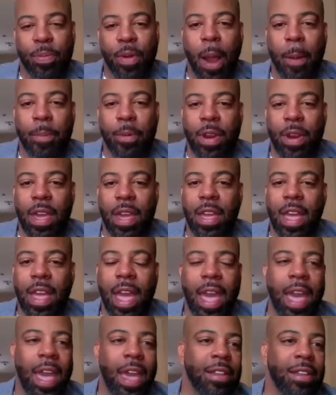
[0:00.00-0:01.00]
property,
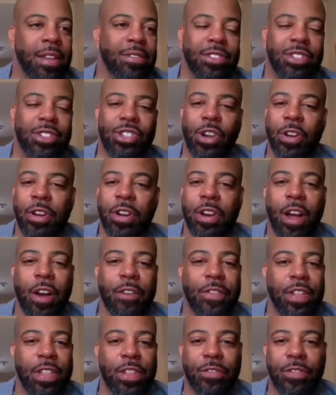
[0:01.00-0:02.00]
and started
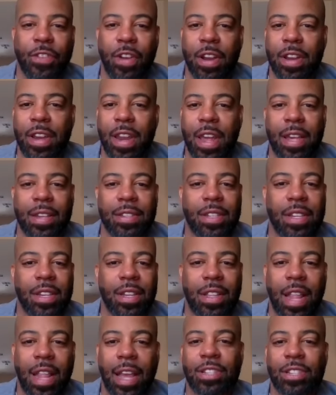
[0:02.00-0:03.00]
off at the front desk,
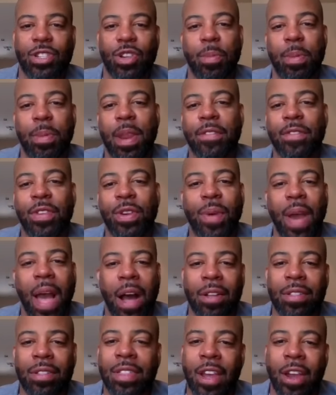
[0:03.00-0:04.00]
like so many of you
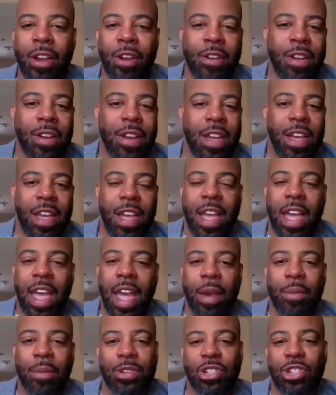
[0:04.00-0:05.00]
out there,
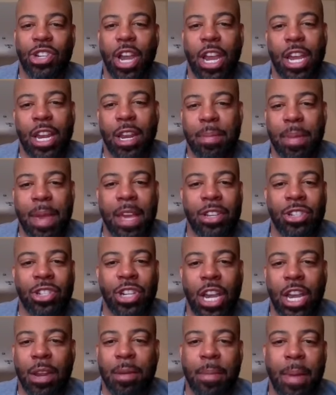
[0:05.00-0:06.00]
and was checking them in,
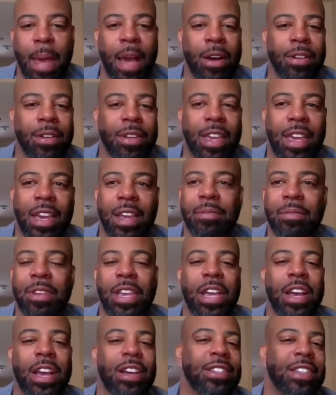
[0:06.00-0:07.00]
checking them out, getting
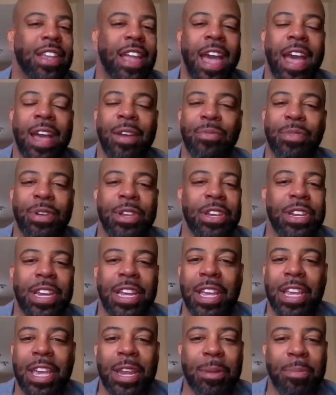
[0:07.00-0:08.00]
cussed at when you
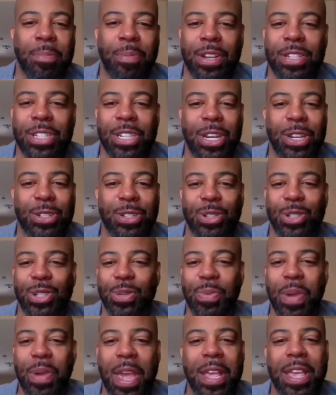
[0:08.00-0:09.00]
didn't get a presidential
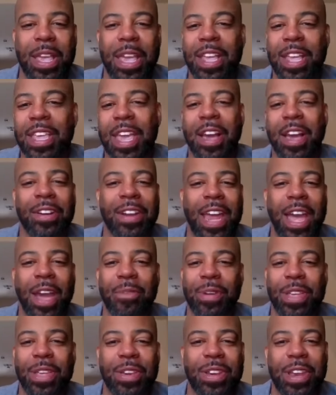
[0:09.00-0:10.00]
suite, getting yelled at
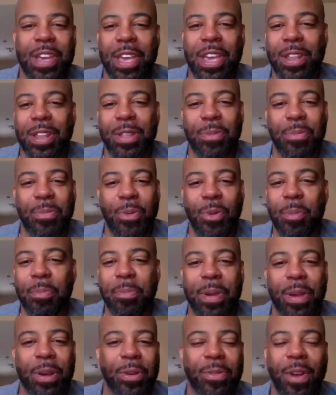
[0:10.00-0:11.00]
when you didn't get the room
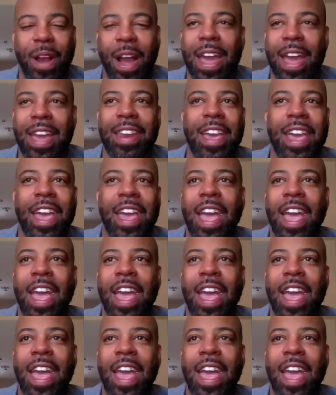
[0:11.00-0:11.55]
bill right,